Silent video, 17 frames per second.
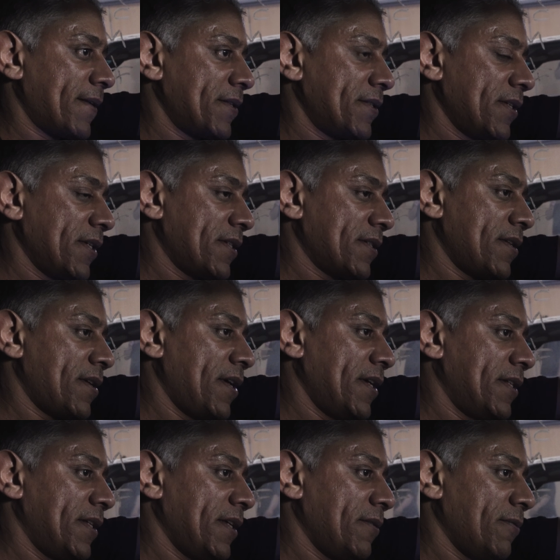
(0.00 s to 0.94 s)

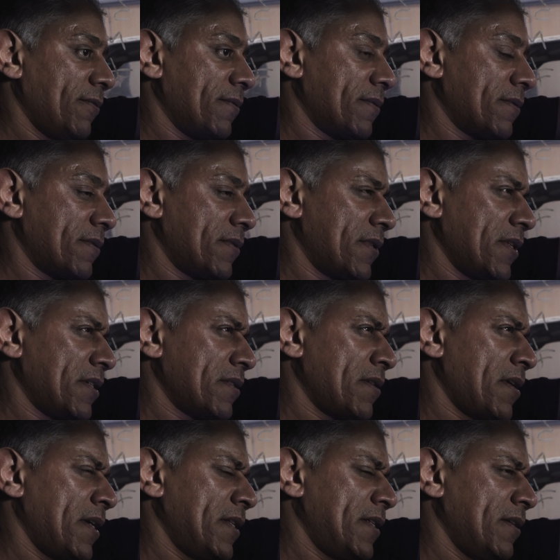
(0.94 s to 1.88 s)
690
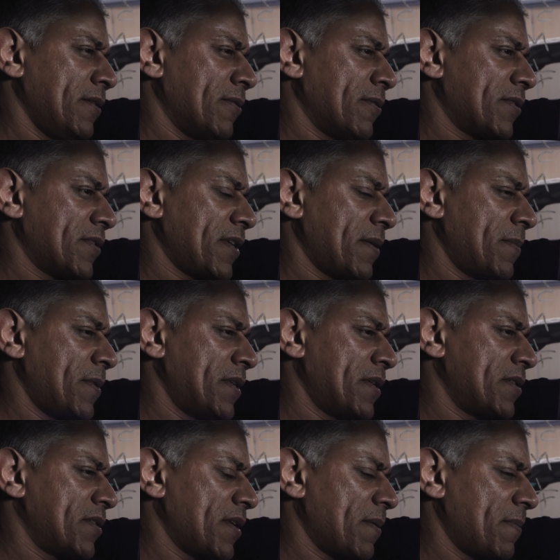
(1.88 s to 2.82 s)
690 or
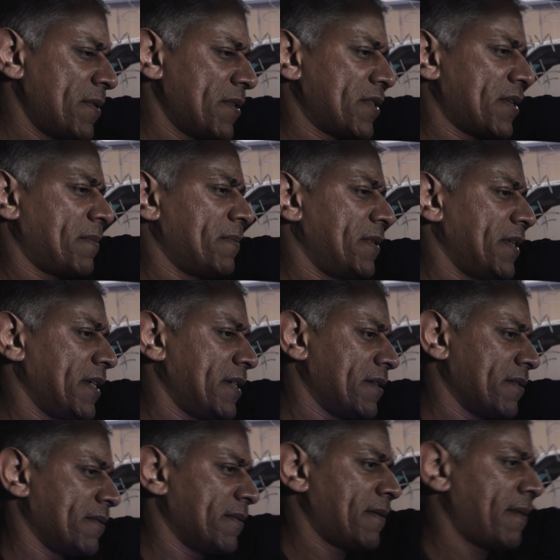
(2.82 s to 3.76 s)
7 7 something
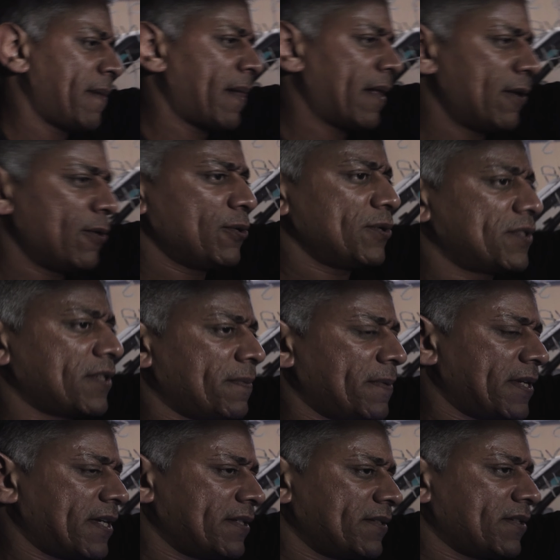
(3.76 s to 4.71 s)
huh. low
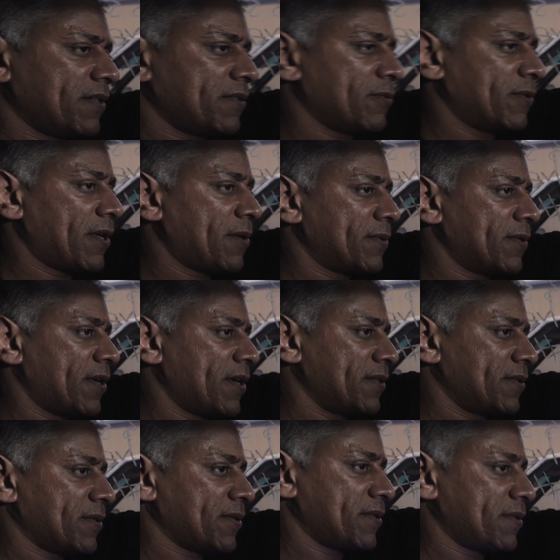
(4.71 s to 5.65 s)
700 without
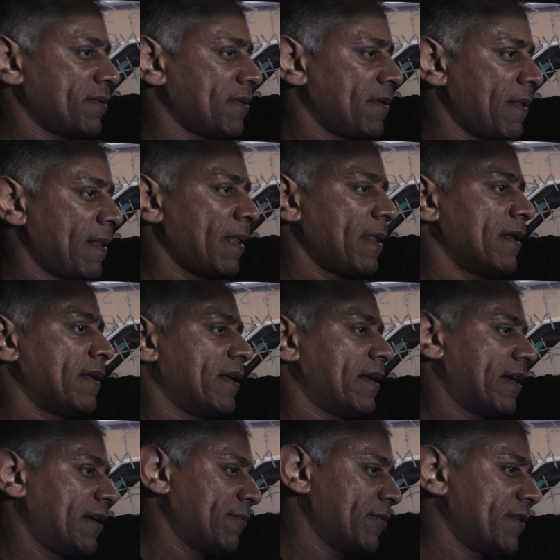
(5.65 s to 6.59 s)
nitrous
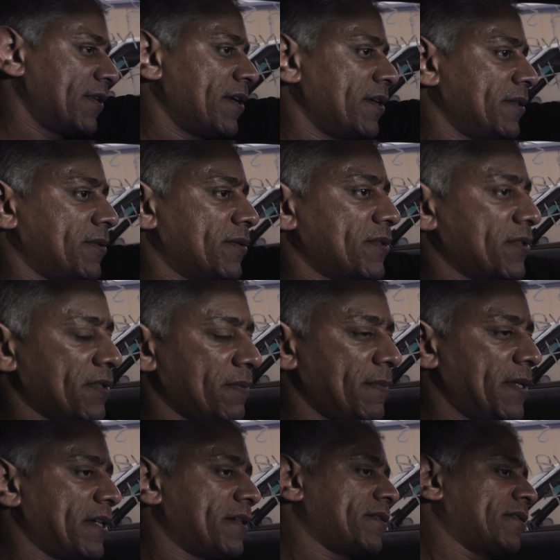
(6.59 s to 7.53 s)
and with nitrous it
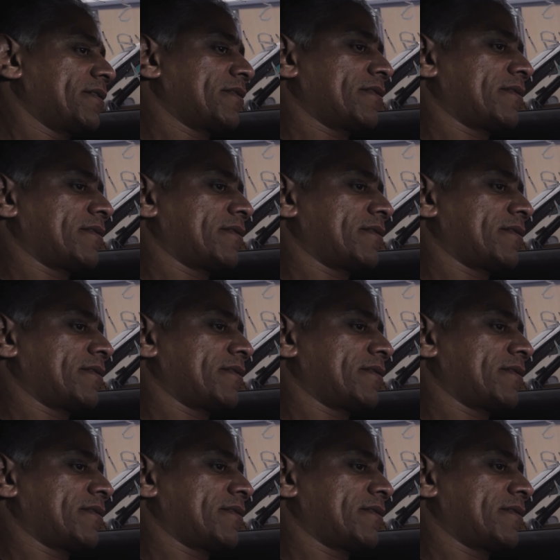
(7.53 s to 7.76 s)
makes